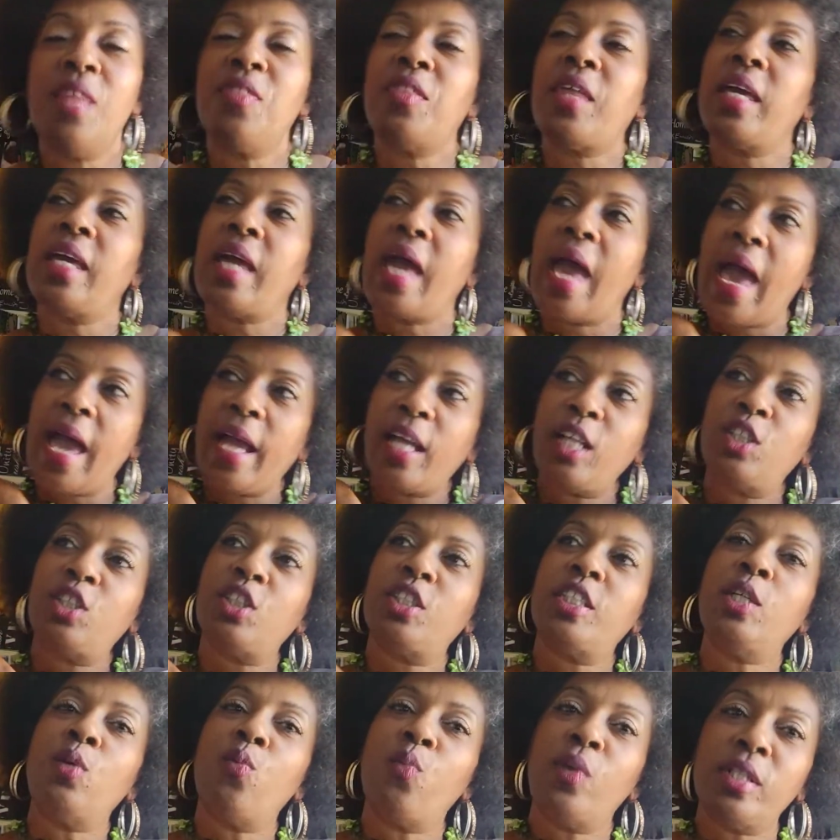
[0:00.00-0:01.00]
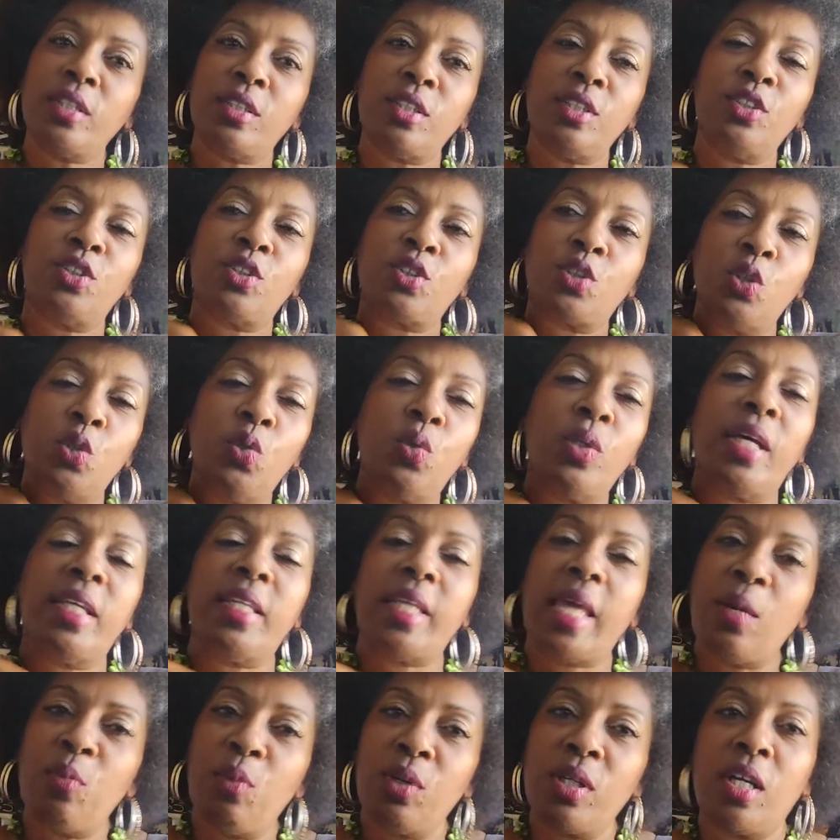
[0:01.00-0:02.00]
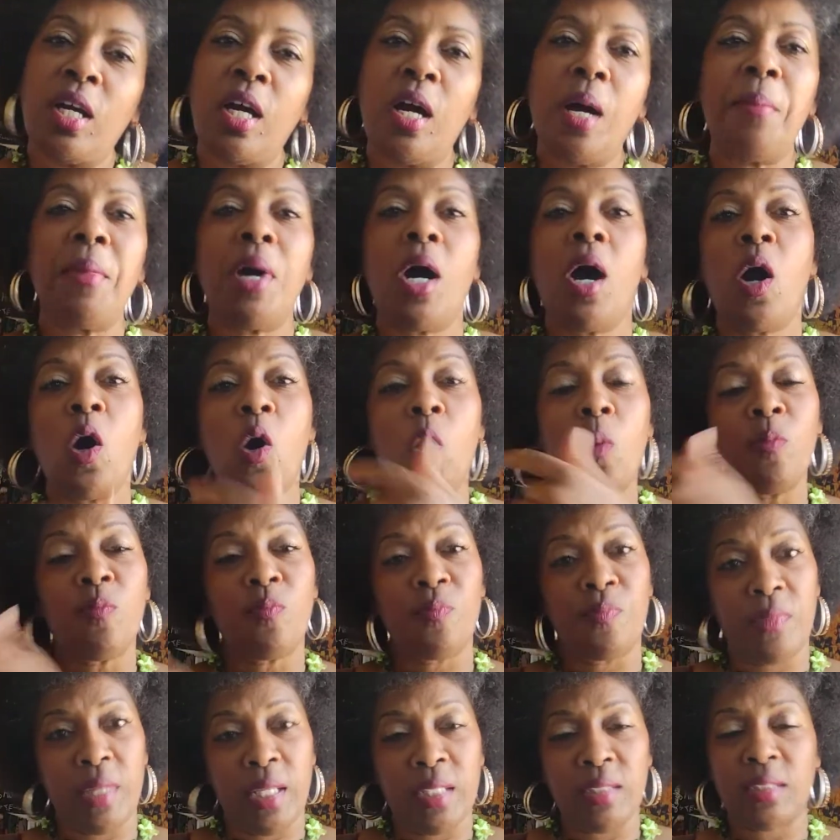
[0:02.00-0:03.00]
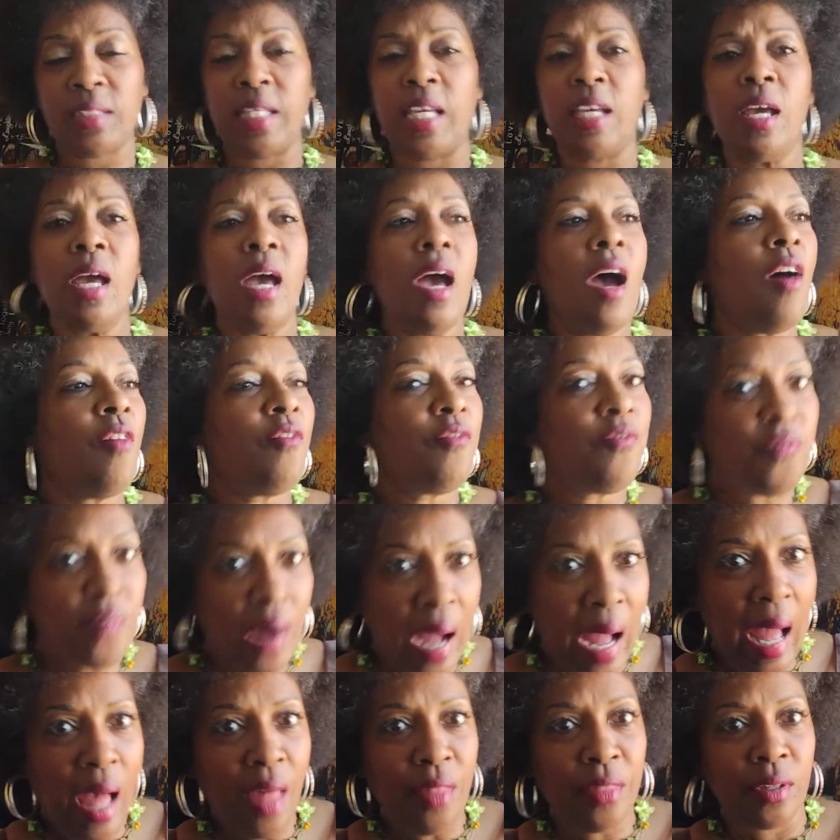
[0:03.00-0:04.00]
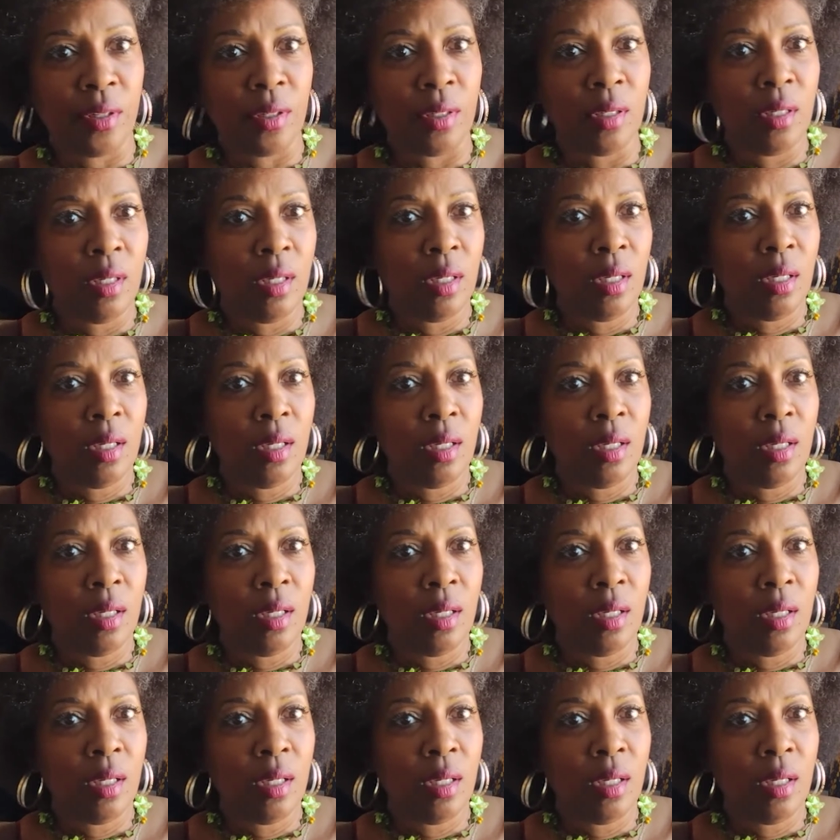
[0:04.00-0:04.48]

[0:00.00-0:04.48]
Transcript: They actually went to school and they would come home and say, "Father,